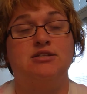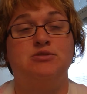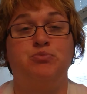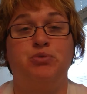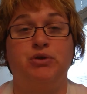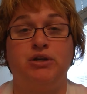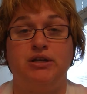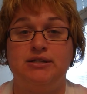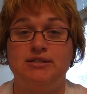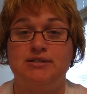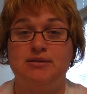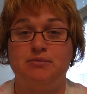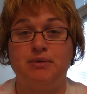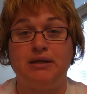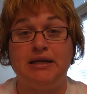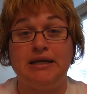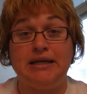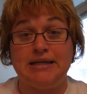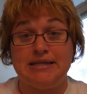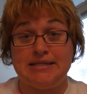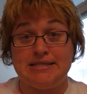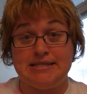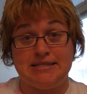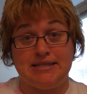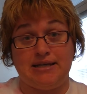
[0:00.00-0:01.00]
putting somebody
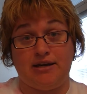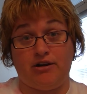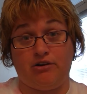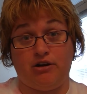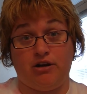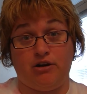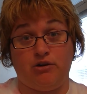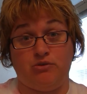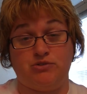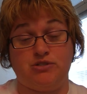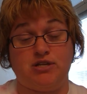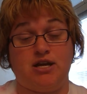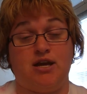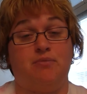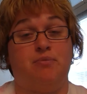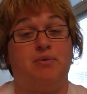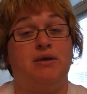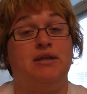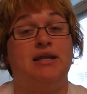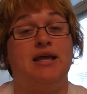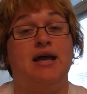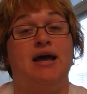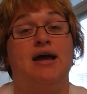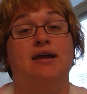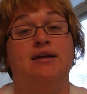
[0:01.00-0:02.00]
in a stereotype,
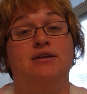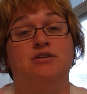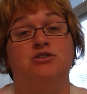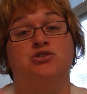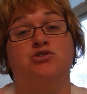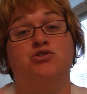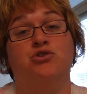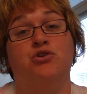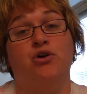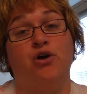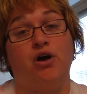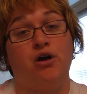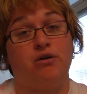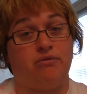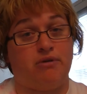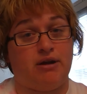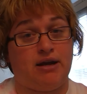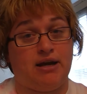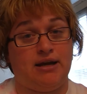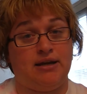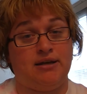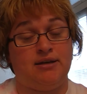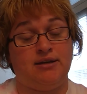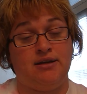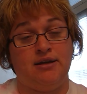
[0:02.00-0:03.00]
and that is not
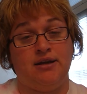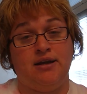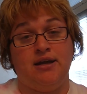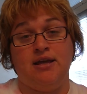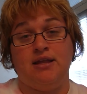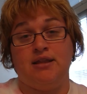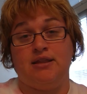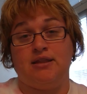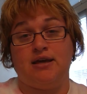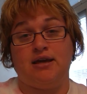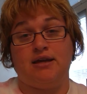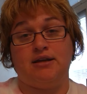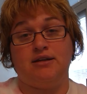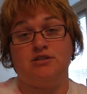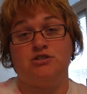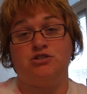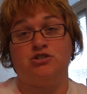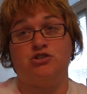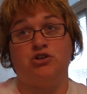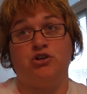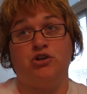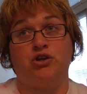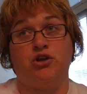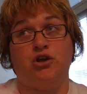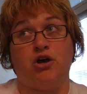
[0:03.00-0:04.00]
right. That
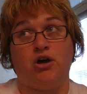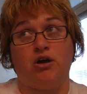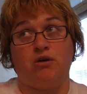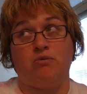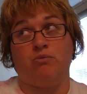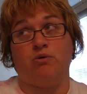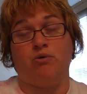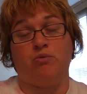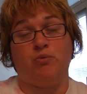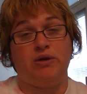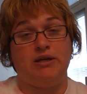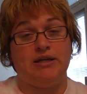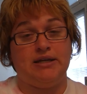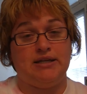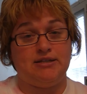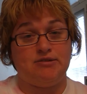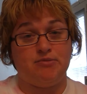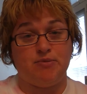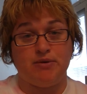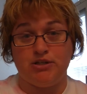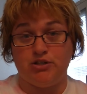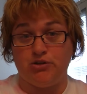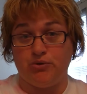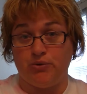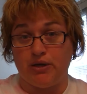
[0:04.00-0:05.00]
is not what we need
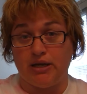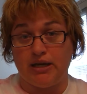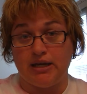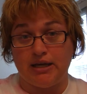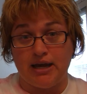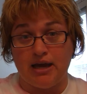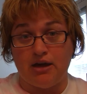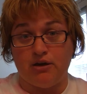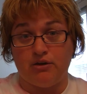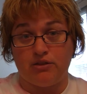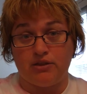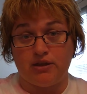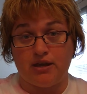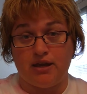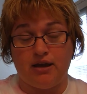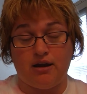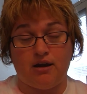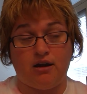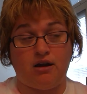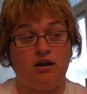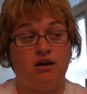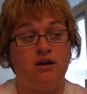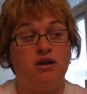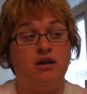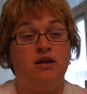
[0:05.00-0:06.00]
to be doing in
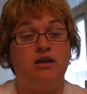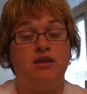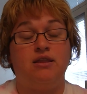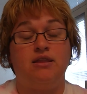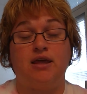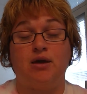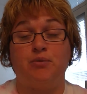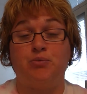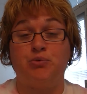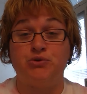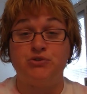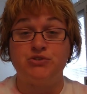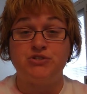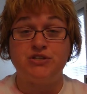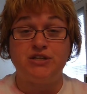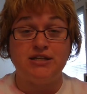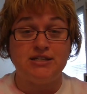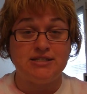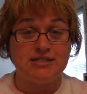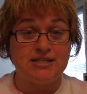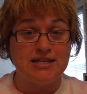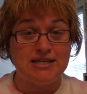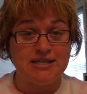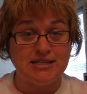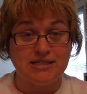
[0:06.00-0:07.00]
healthcare. That person
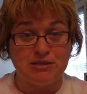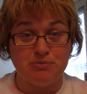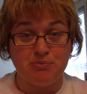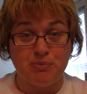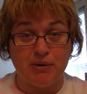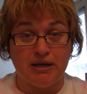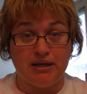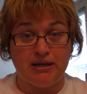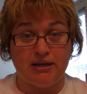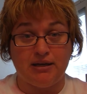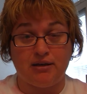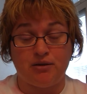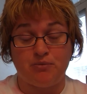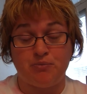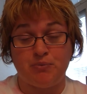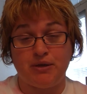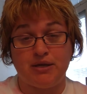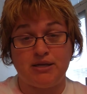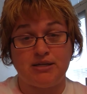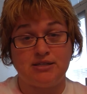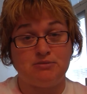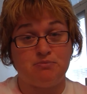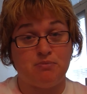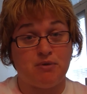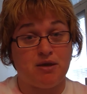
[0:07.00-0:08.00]
is Hispanic
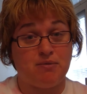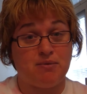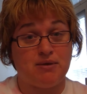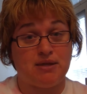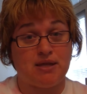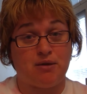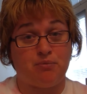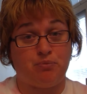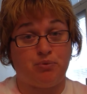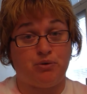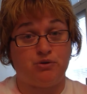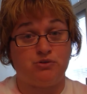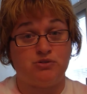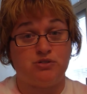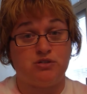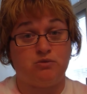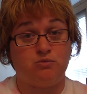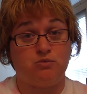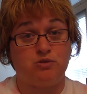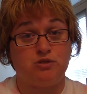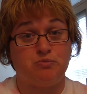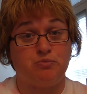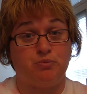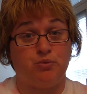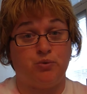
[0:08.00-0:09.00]
because maybe that
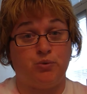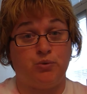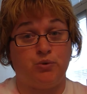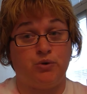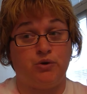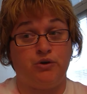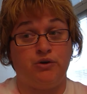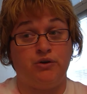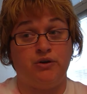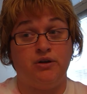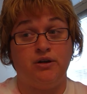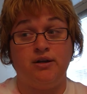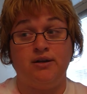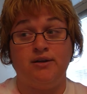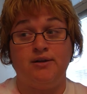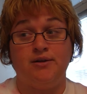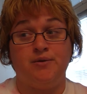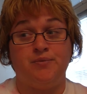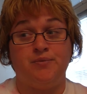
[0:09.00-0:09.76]
person was born